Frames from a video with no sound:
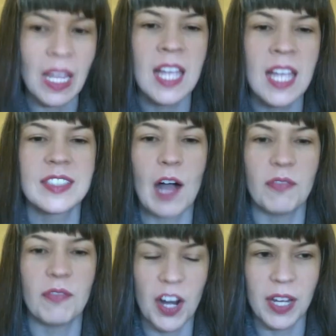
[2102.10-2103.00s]
is how
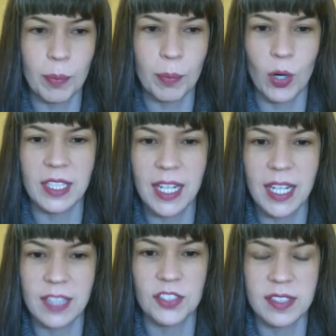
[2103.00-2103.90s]
very important it
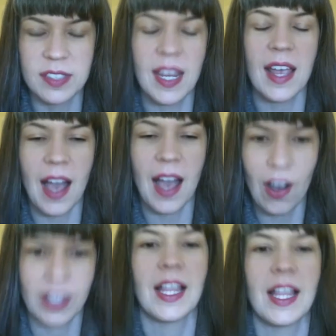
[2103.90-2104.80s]
is to stay
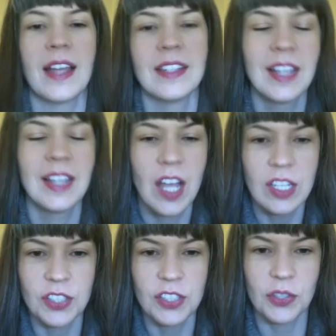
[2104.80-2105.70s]
alkaline,
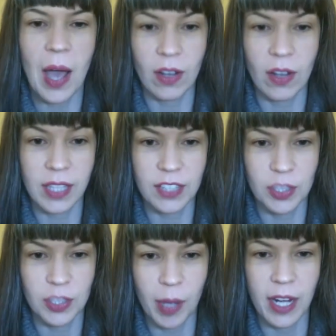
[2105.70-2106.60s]
to alkalize your
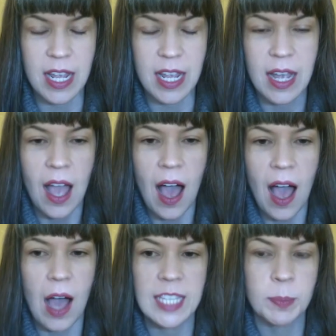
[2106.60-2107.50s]
body.
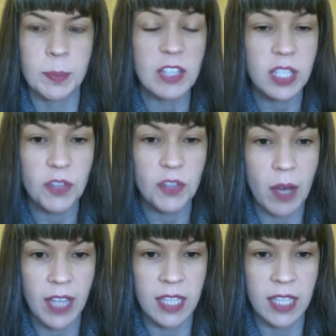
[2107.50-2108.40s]
Uh, especially if you have
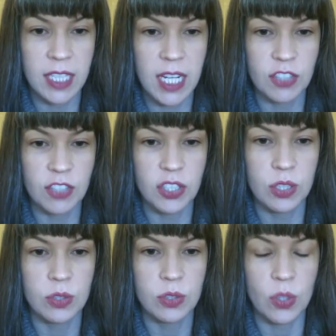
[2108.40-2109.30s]
candida
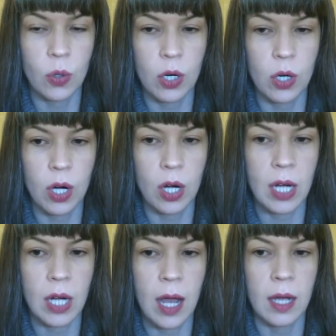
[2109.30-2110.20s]
issues or
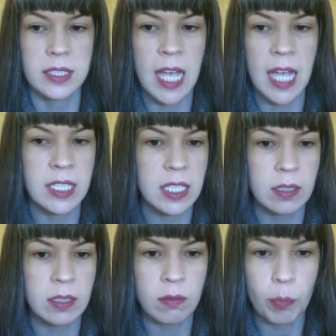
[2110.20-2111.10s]
uh,
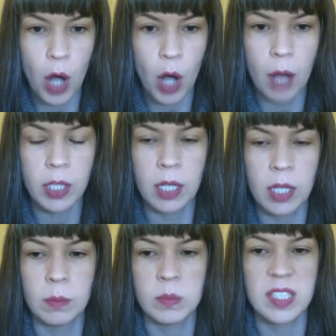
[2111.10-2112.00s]
tendon
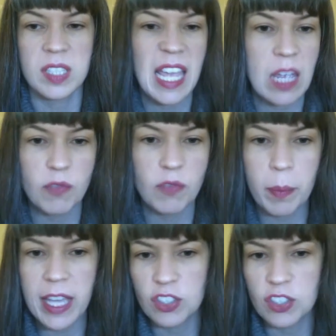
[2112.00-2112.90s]
problems,
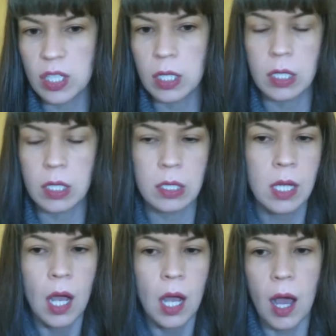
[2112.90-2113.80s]
inflammation,
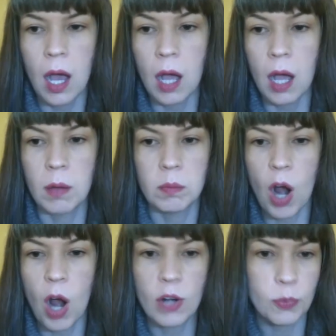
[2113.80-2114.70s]
um,
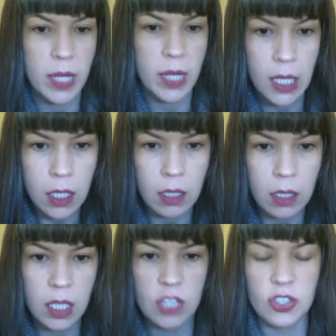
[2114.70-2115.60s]
arthritic
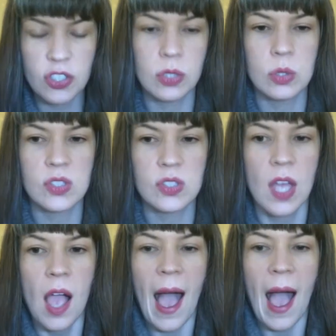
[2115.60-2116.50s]
issues,
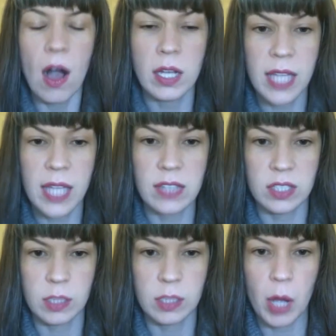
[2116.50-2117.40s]
alkalizing
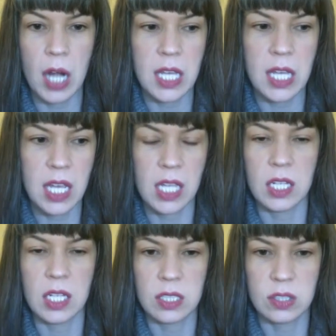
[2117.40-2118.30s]
your body
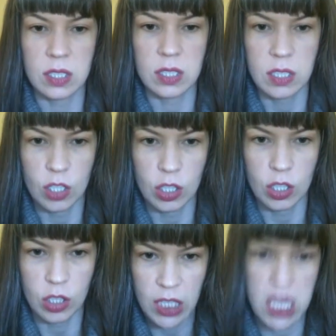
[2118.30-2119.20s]
is
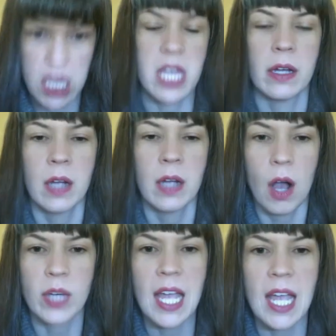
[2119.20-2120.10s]
key,
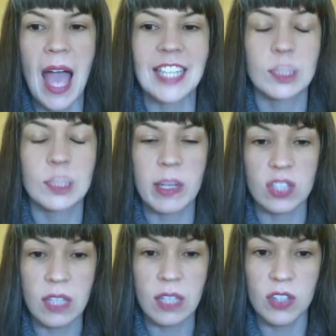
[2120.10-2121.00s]
okay? And
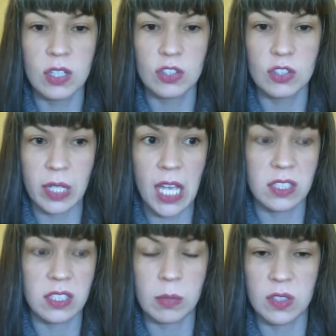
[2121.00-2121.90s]
especially if you're drinking
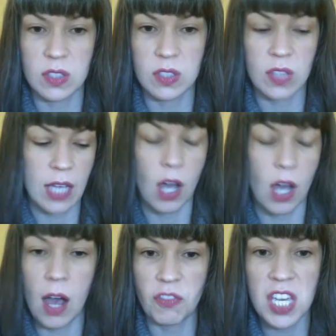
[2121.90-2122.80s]
substances like
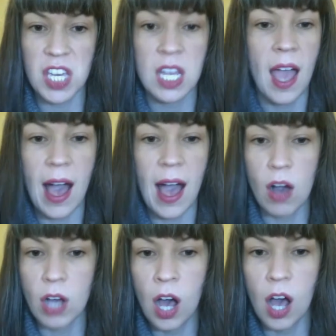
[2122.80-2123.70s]
coffee,
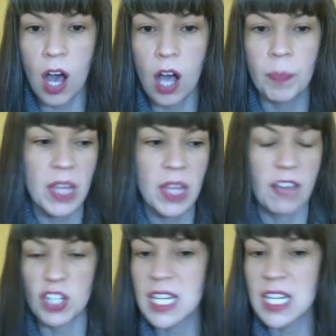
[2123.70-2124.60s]
alcohol, if
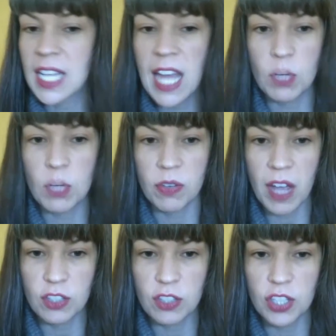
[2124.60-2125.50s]
you're eating any
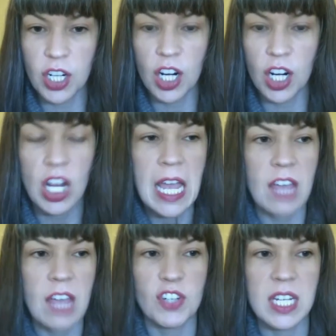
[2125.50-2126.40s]
refined sugar,
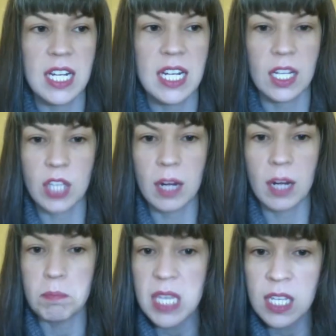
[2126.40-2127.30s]
if you're eating a lot of
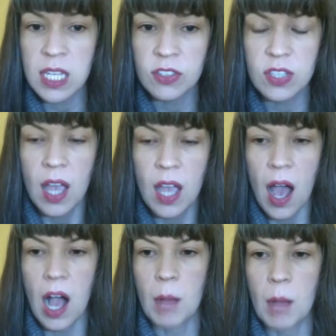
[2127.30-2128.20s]
meat,
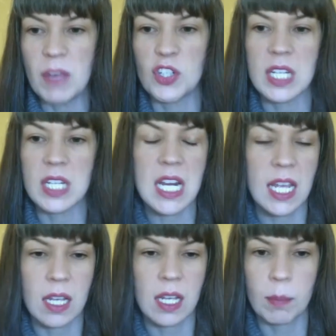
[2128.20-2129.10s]
um, if you're
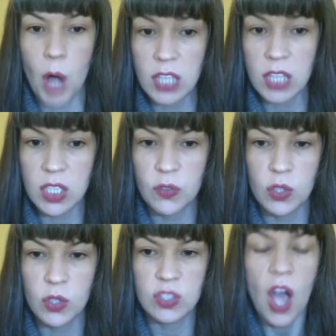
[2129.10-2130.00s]
eating processed
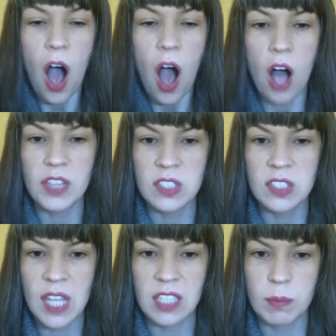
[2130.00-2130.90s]
foods, all these
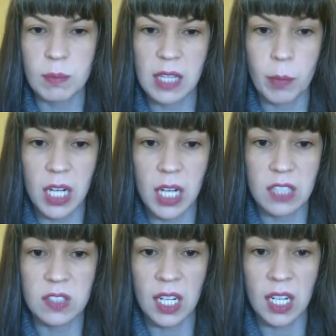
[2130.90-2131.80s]
things make the body
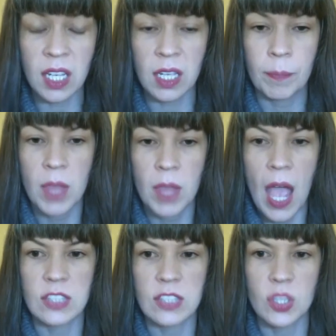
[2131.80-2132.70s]
acidic.
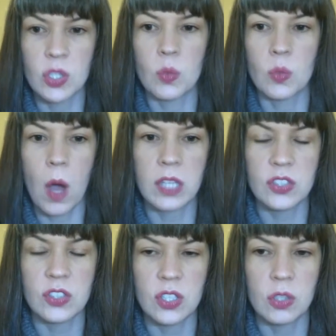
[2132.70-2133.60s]
And so you want
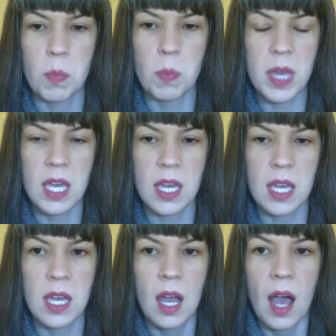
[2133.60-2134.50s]
to
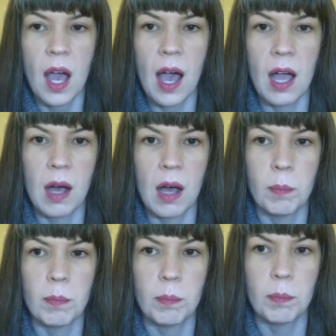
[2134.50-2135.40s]
be uh,
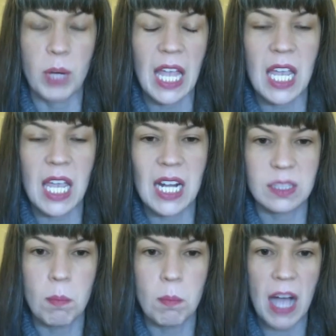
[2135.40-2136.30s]
bringing in as
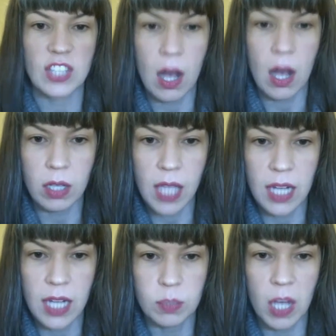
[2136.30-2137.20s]
much alkaline
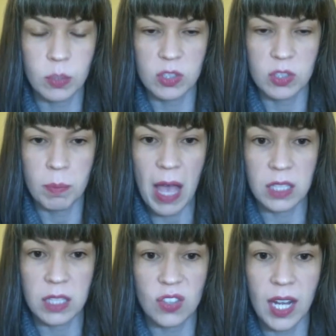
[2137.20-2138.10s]
as possible to
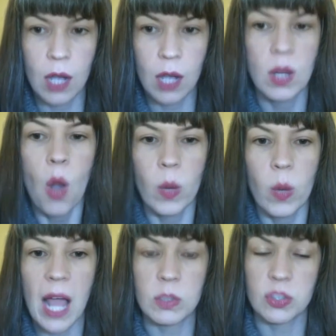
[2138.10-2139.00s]
balance that out. When
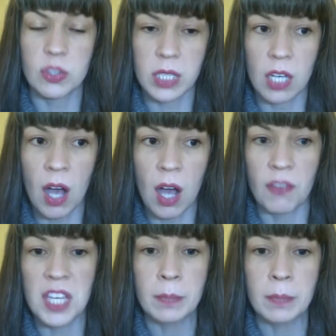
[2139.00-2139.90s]
I was drinking
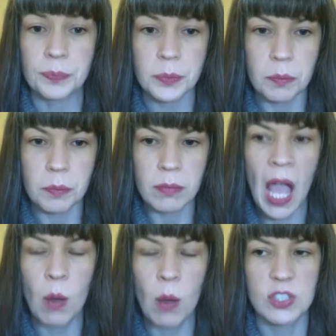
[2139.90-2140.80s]
coffee,
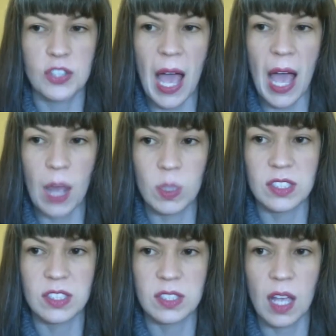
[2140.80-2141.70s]
I was I
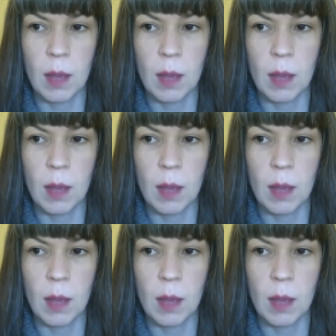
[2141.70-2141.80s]
was